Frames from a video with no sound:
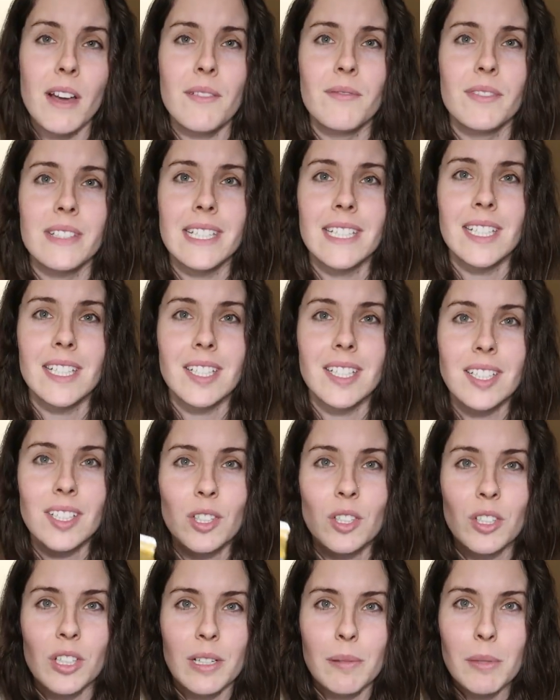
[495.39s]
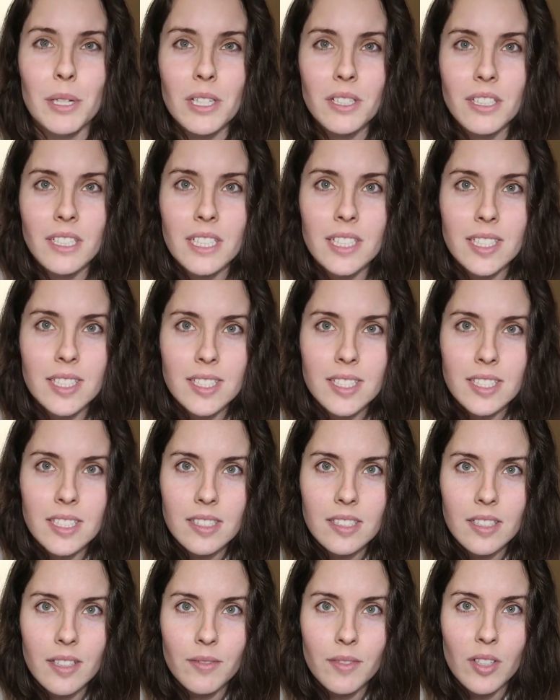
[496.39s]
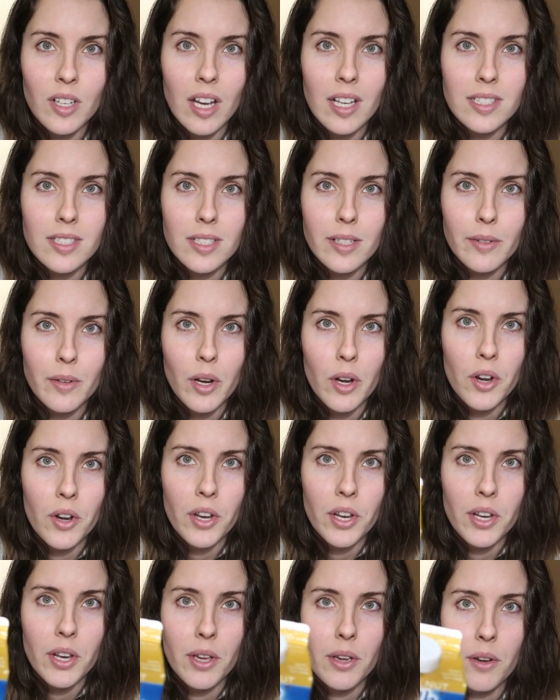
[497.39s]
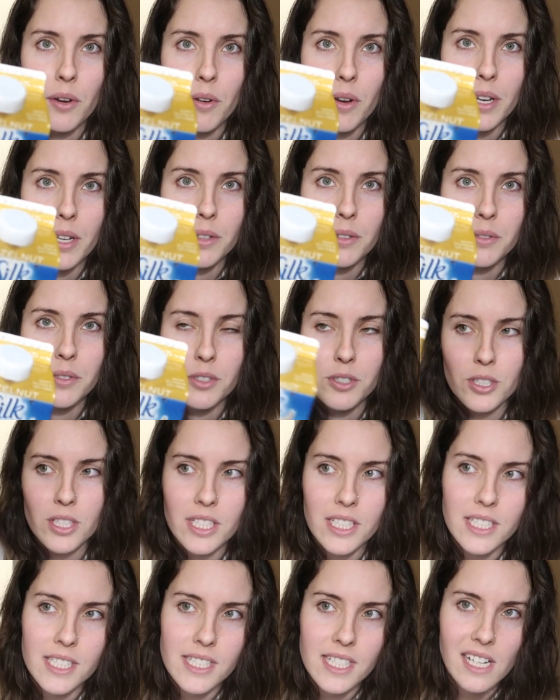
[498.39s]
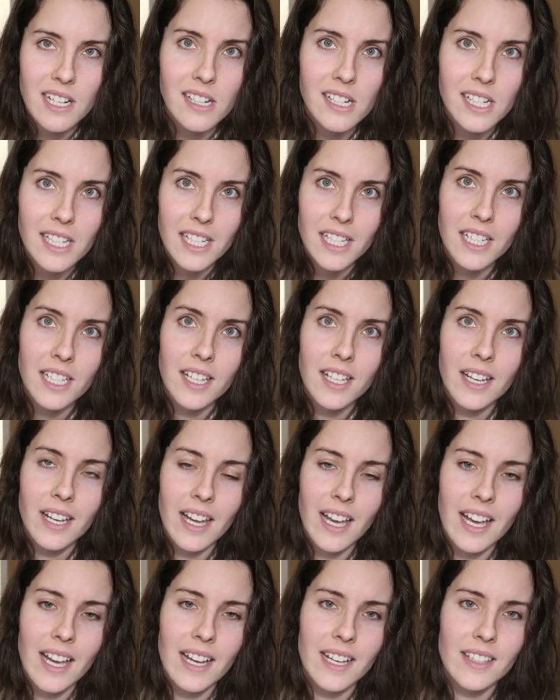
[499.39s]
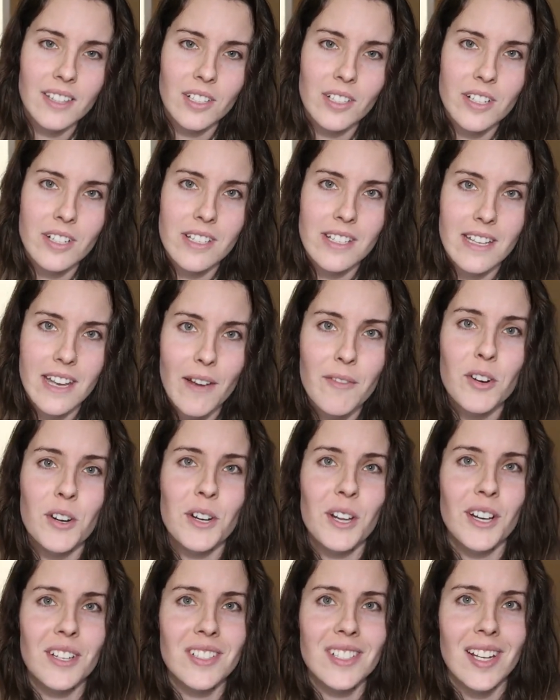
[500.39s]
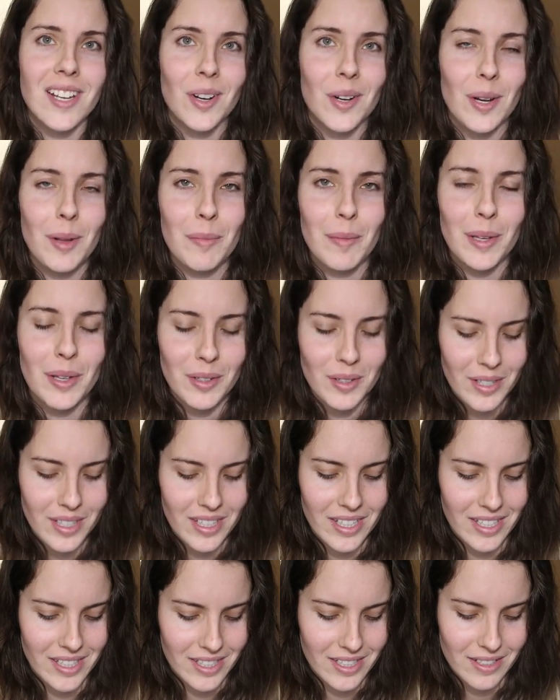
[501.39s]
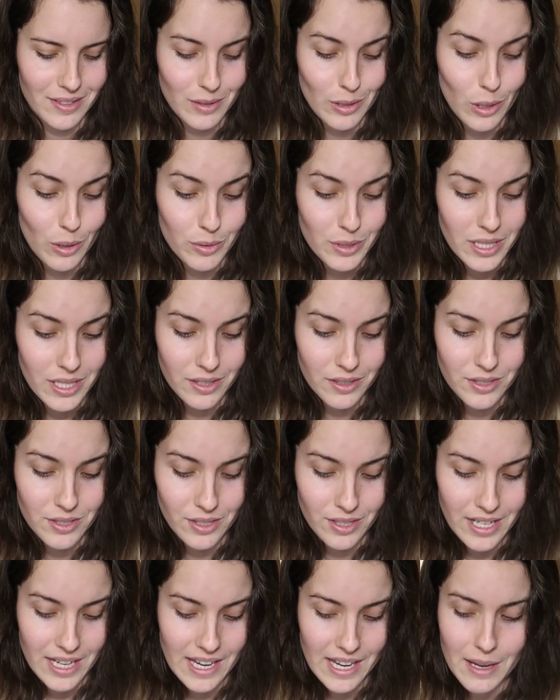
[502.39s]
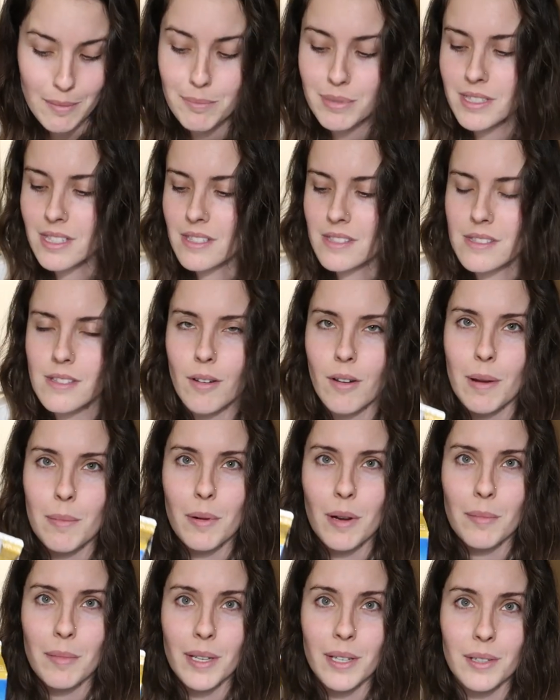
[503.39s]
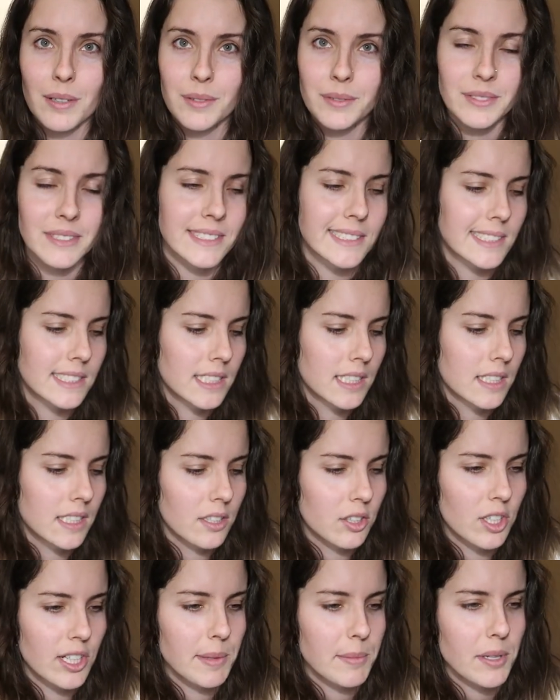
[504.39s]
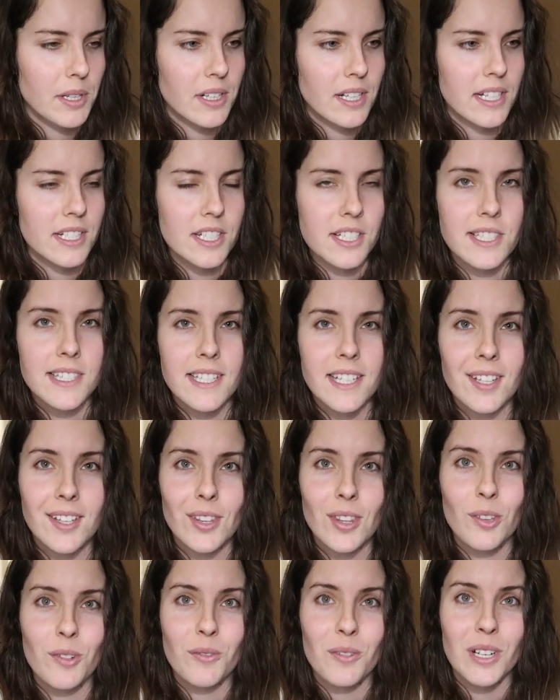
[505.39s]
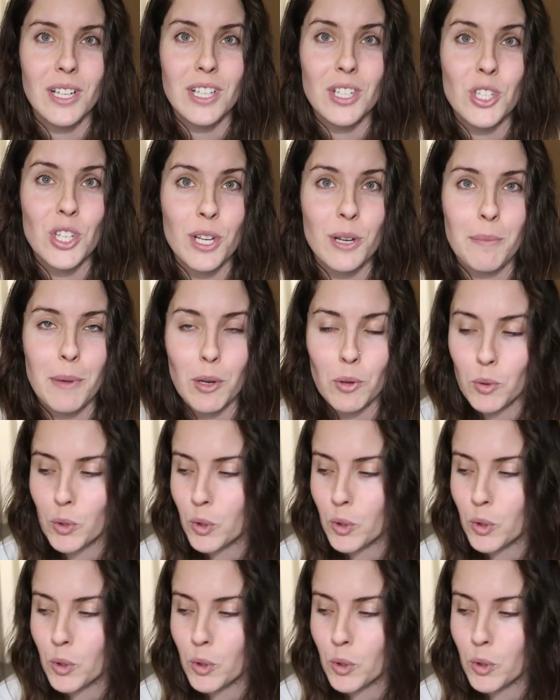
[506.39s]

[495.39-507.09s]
have vegan creamer, because if you guys don't already know, I don't drink dairy, and there's never non-dairy milk in hotels or camps. So I brought my own creamer, and I just stick it in the fridge in my